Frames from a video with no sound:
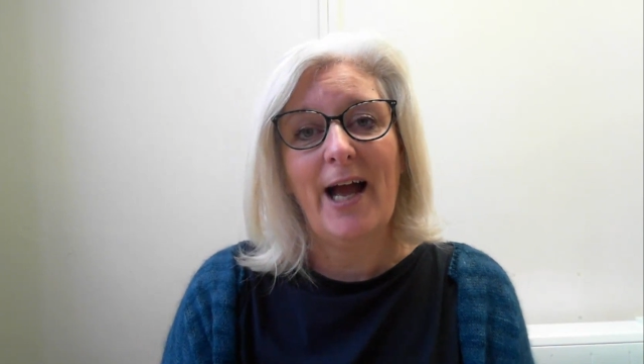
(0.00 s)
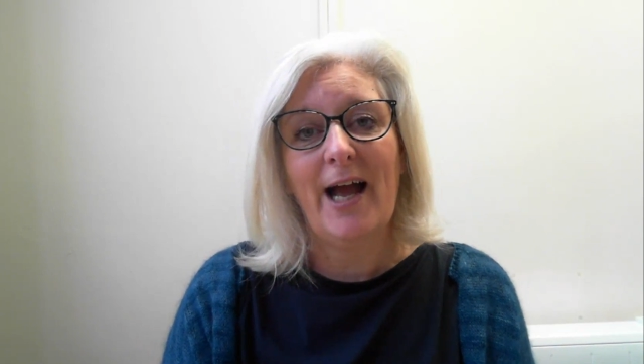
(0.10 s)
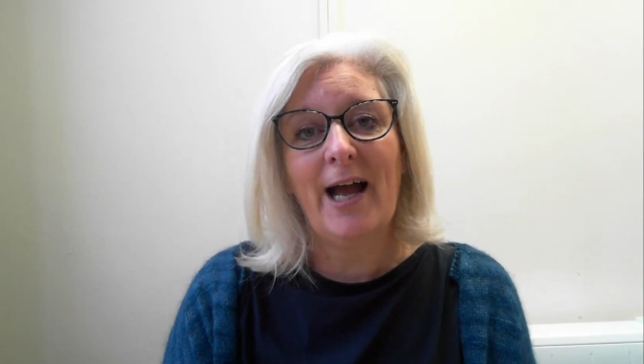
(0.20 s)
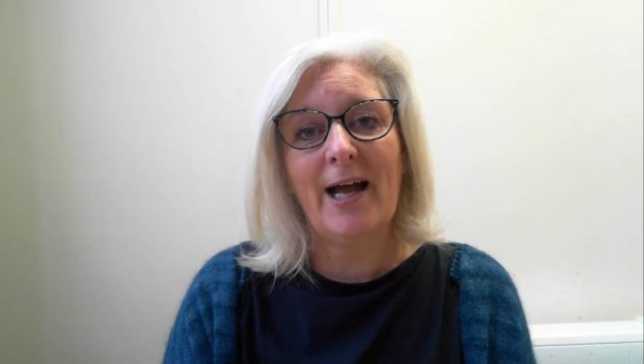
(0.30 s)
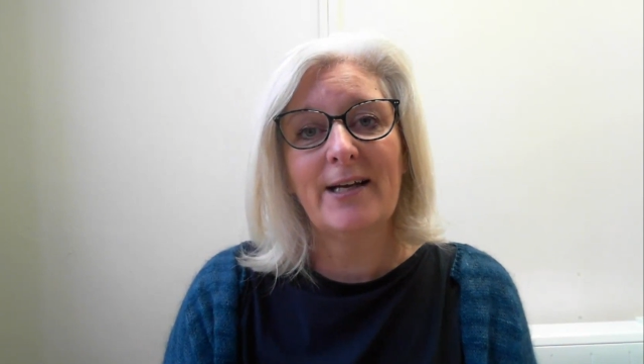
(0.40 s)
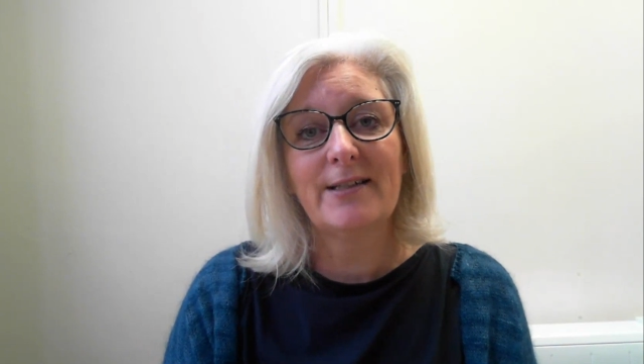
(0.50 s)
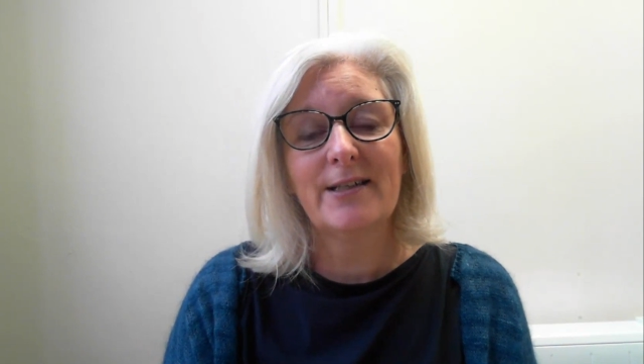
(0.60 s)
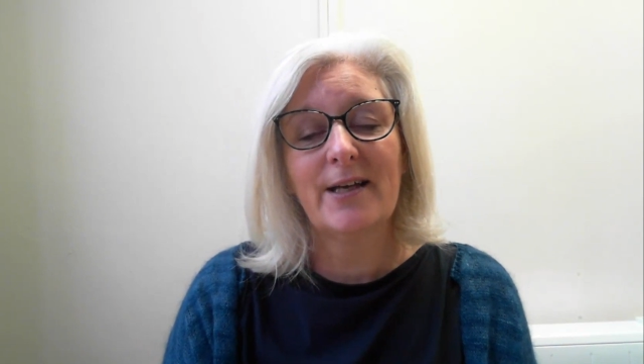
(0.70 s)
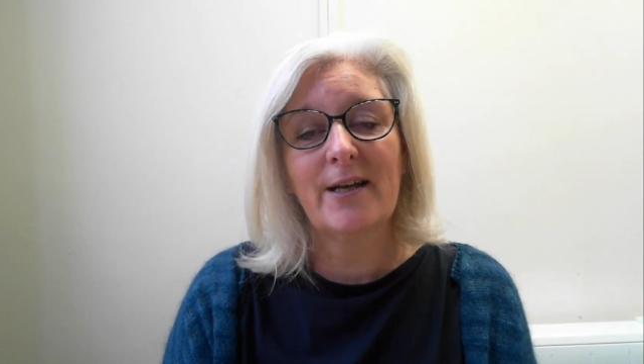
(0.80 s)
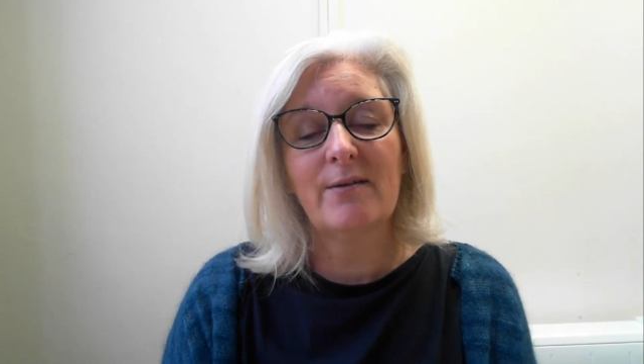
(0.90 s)
And,
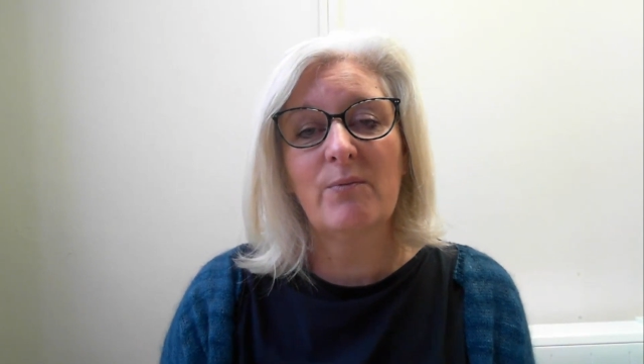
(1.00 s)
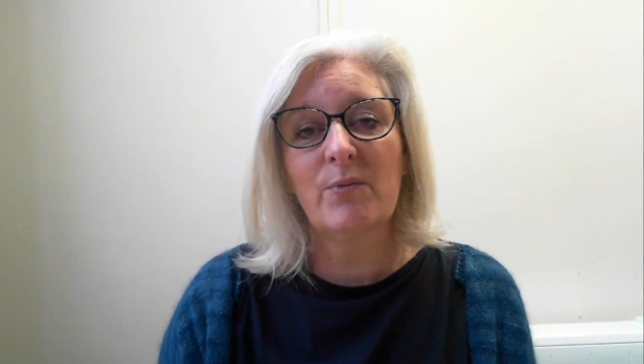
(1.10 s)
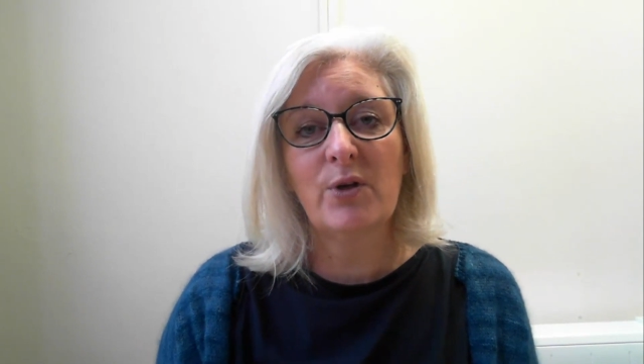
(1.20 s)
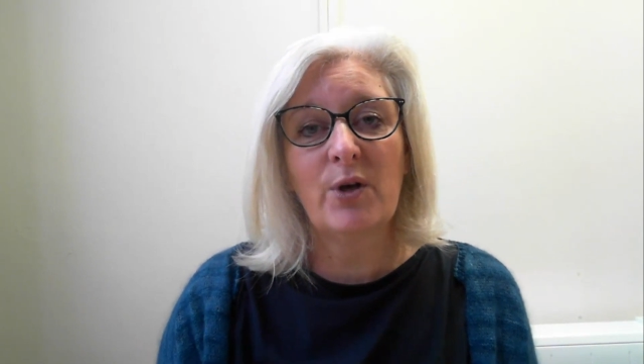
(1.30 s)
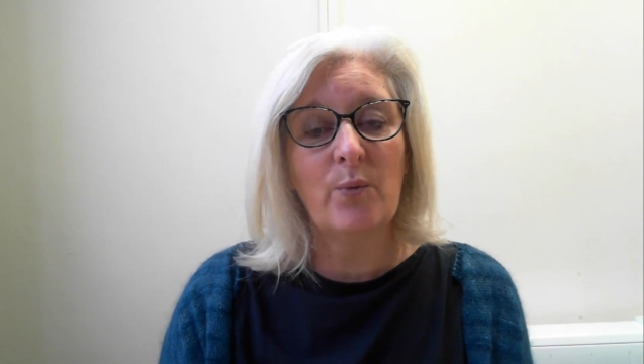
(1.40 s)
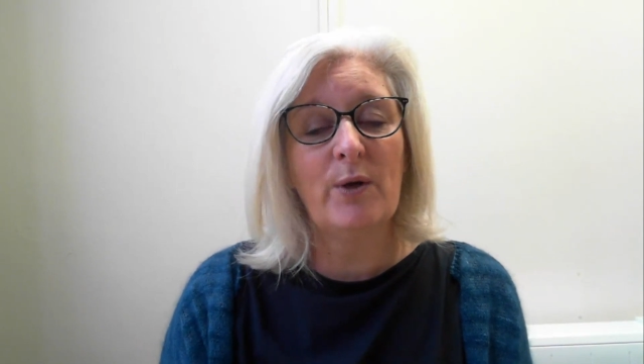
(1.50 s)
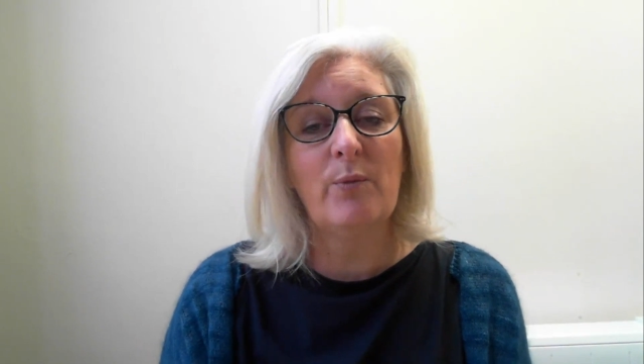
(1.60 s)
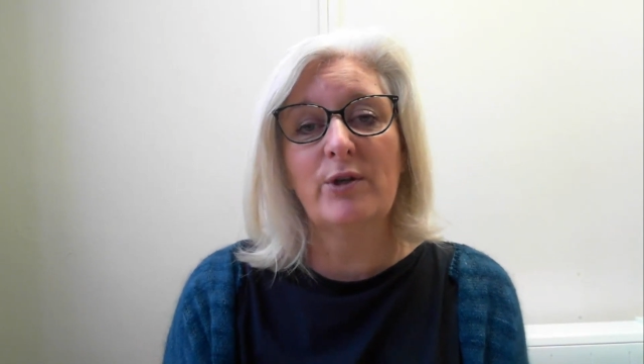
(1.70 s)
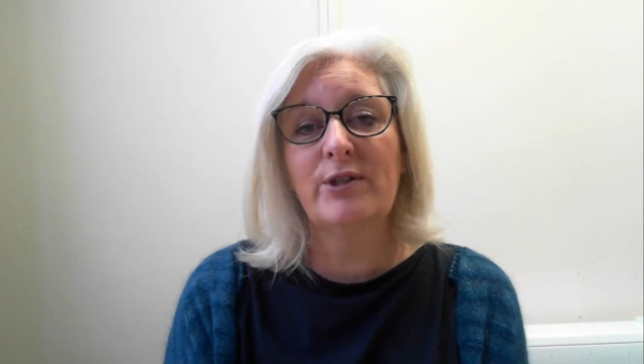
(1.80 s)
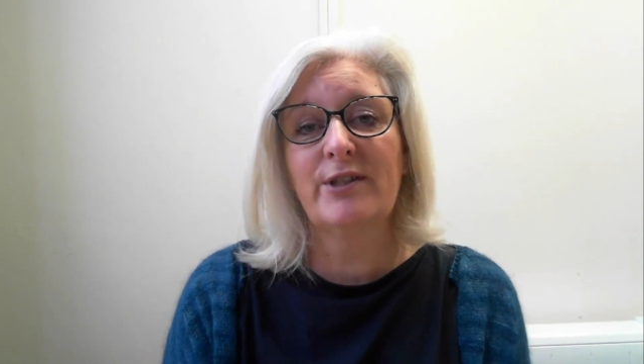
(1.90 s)
you know, we
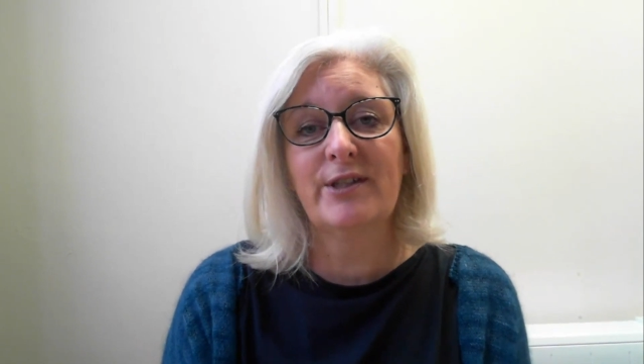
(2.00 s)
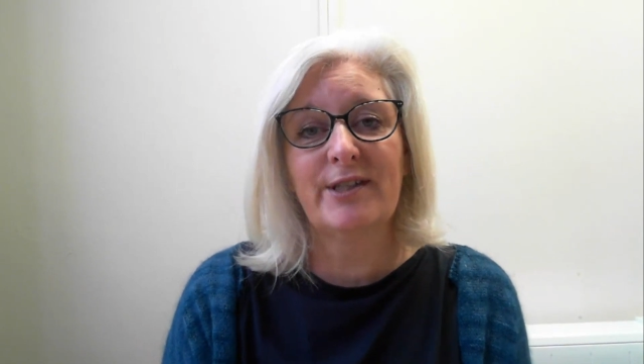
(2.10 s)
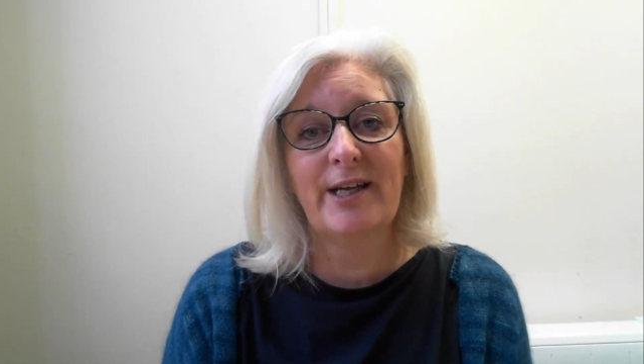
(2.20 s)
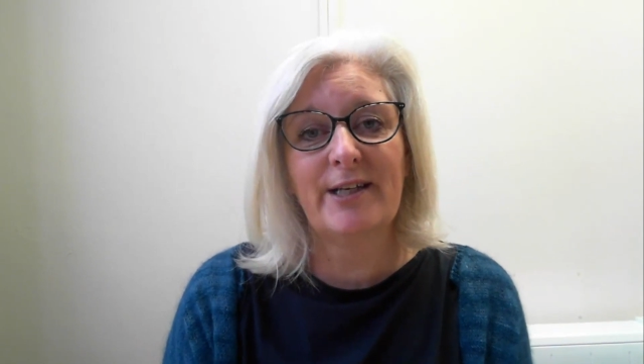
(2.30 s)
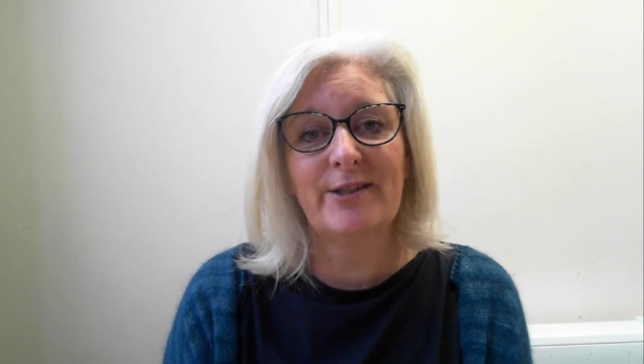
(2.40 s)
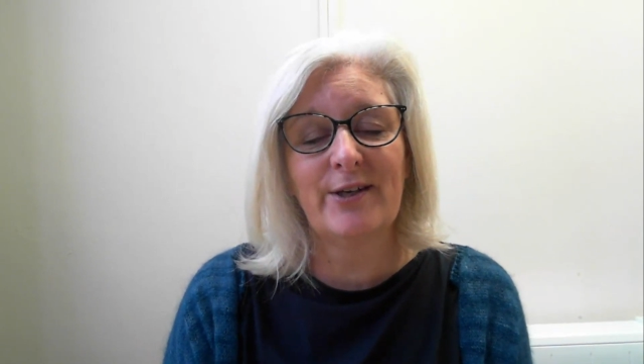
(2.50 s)
wanted to say